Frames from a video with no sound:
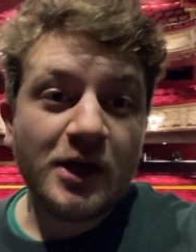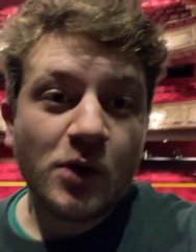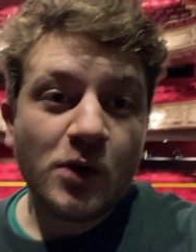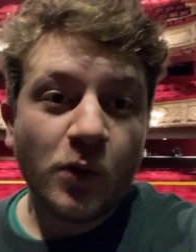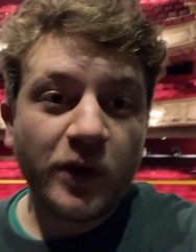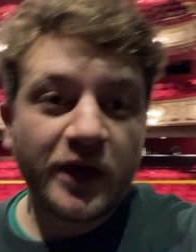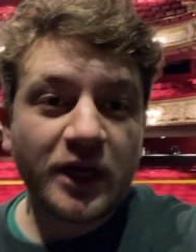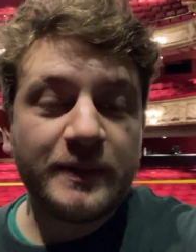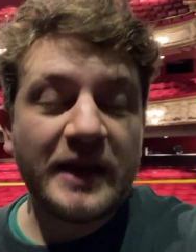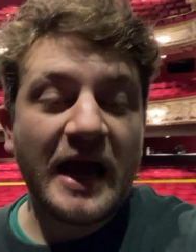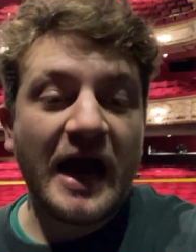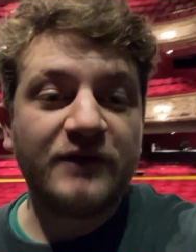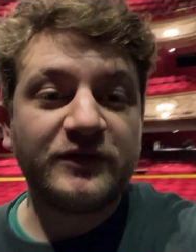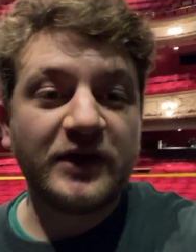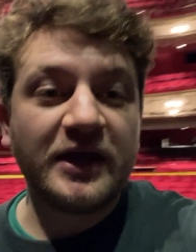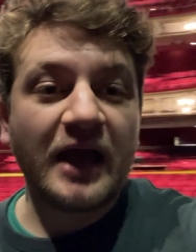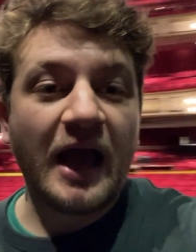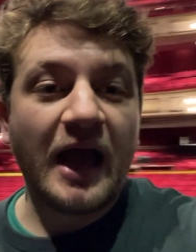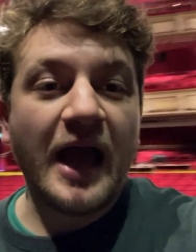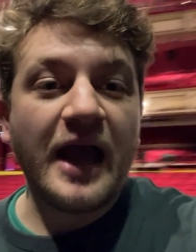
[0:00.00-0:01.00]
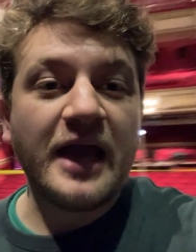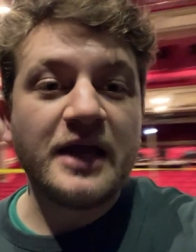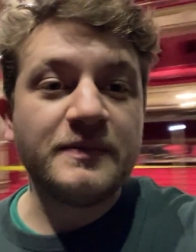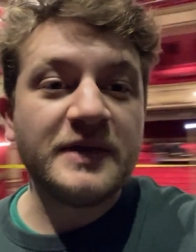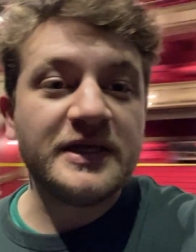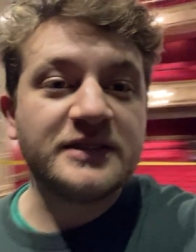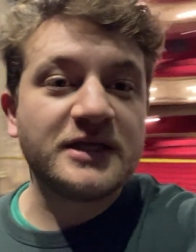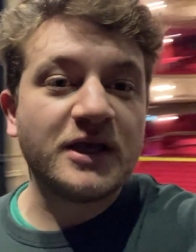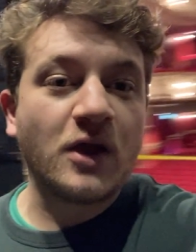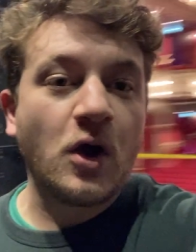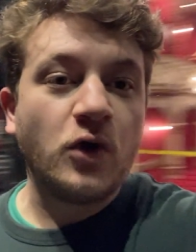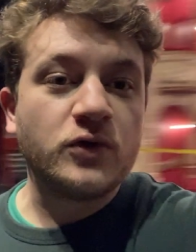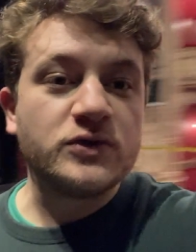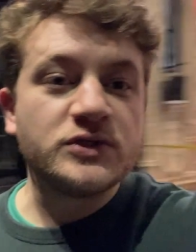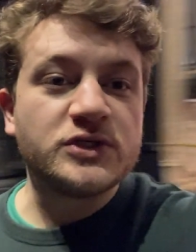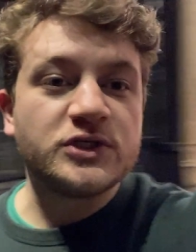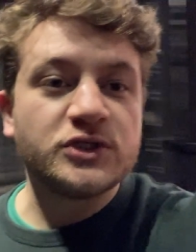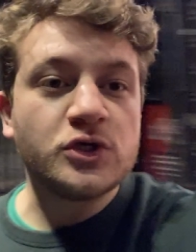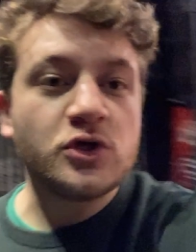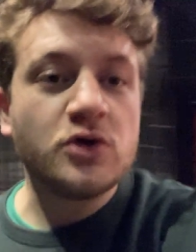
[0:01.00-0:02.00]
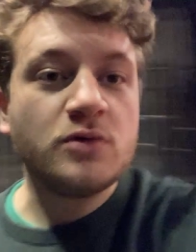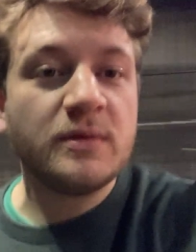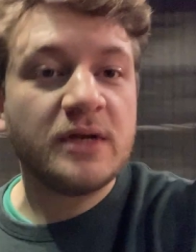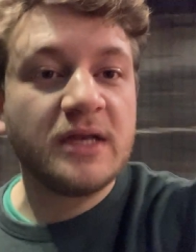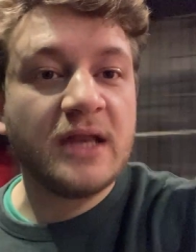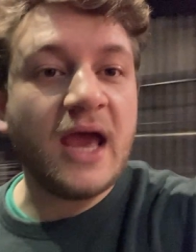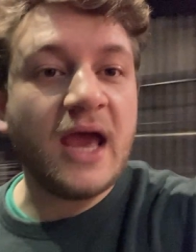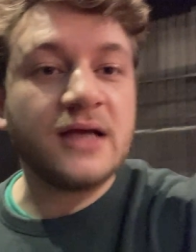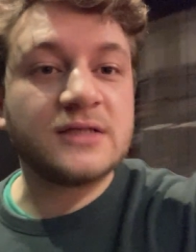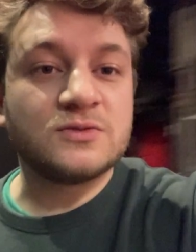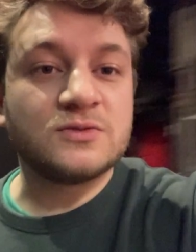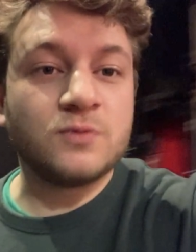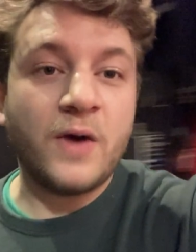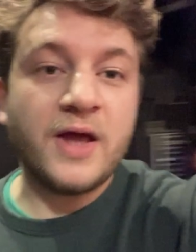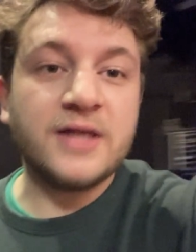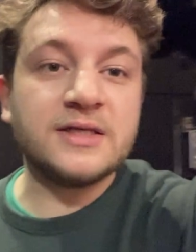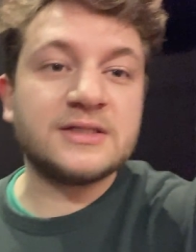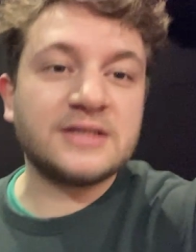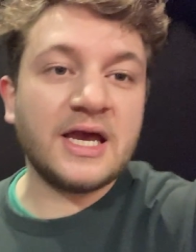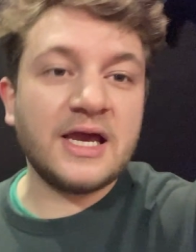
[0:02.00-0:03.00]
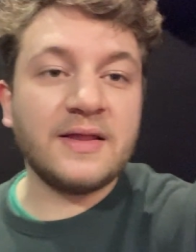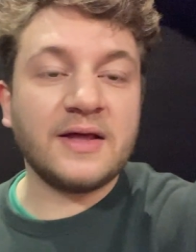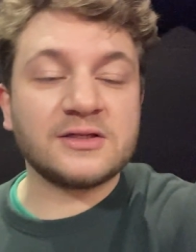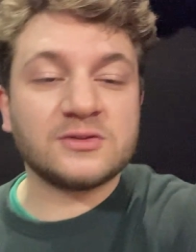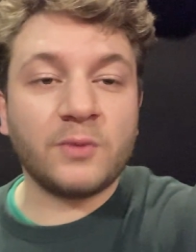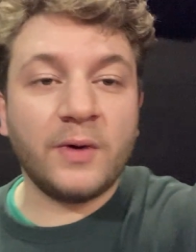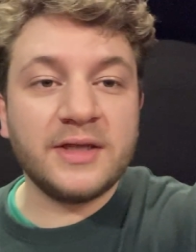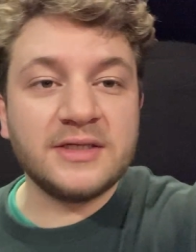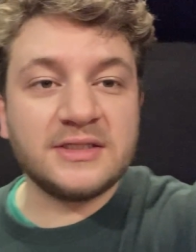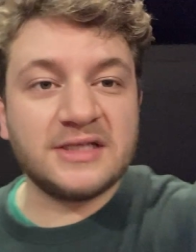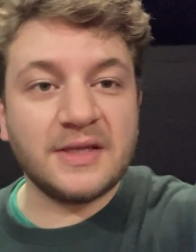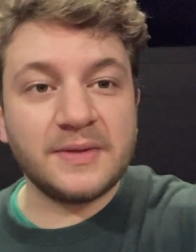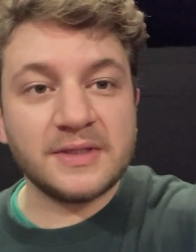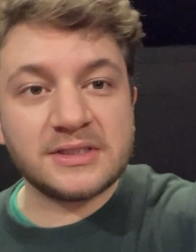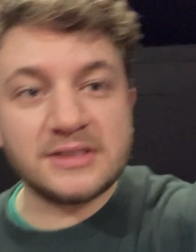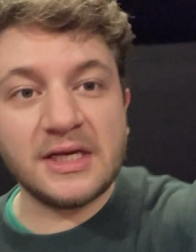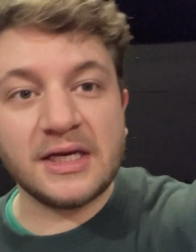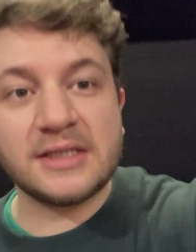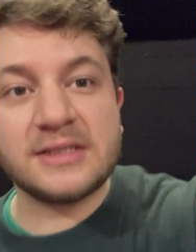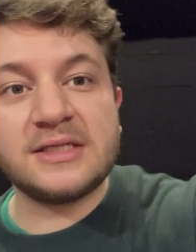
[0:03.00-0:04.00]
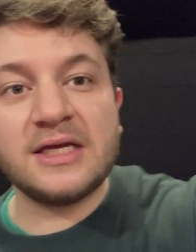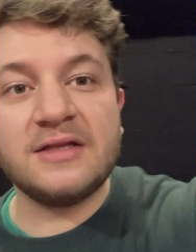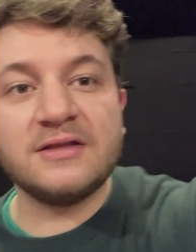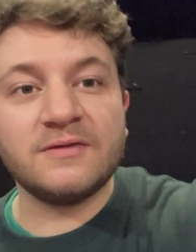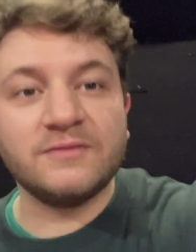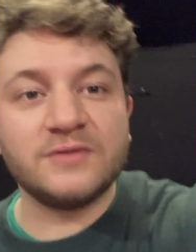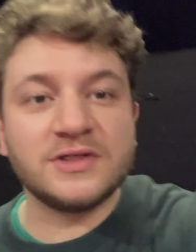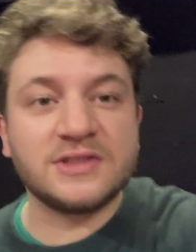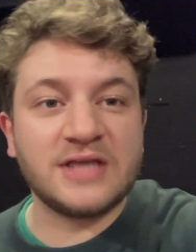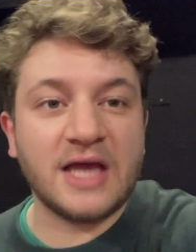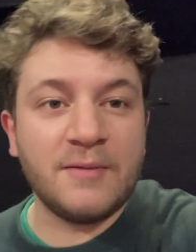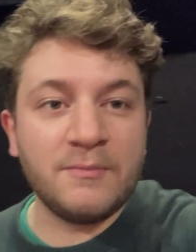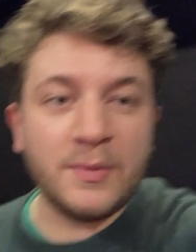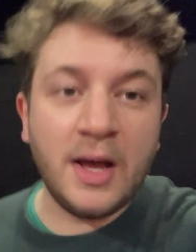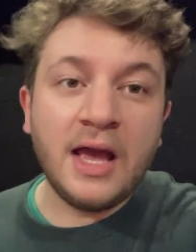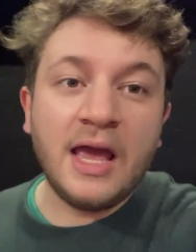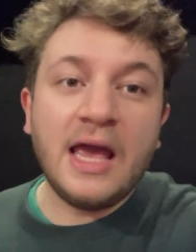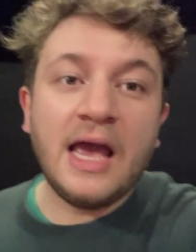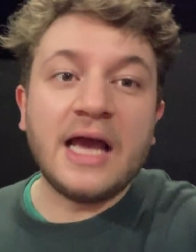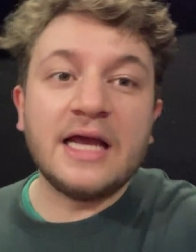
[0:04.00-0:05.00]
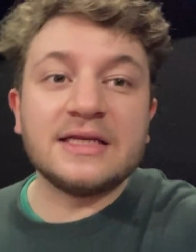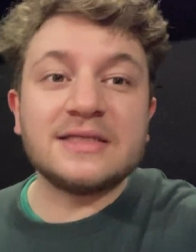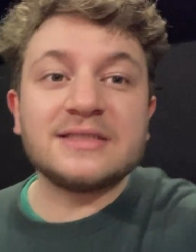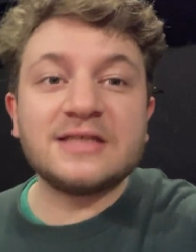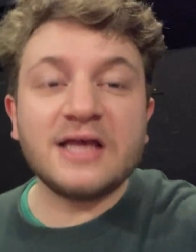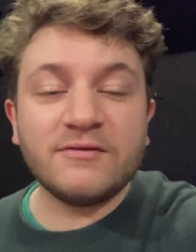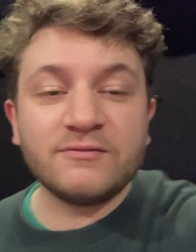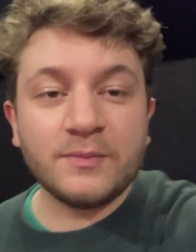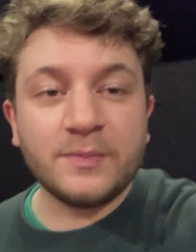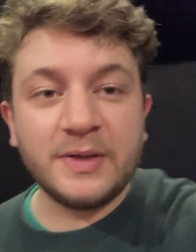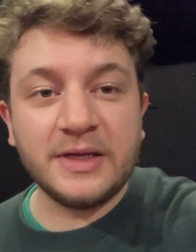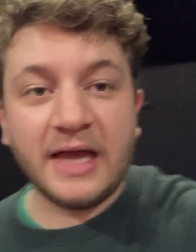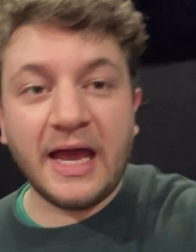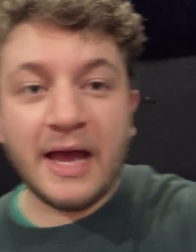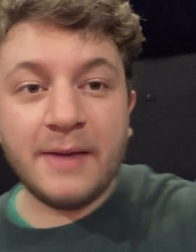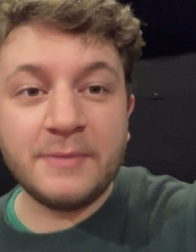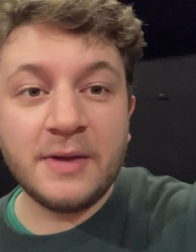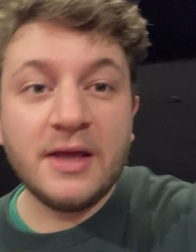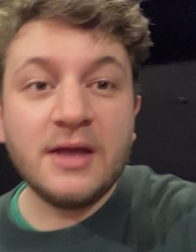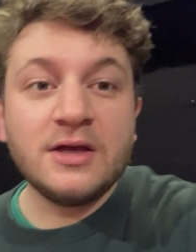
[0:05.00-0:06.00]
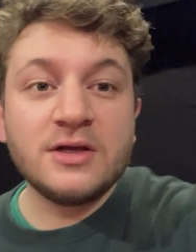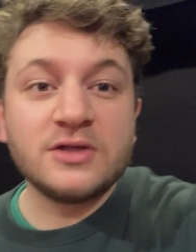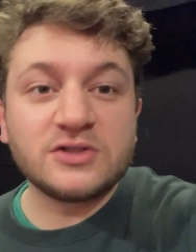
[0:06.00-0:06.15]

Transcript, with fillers: We're going to be having a meeting on Zoom next Wednesday. That's Wednesday, the 16th of December at 7 p.m.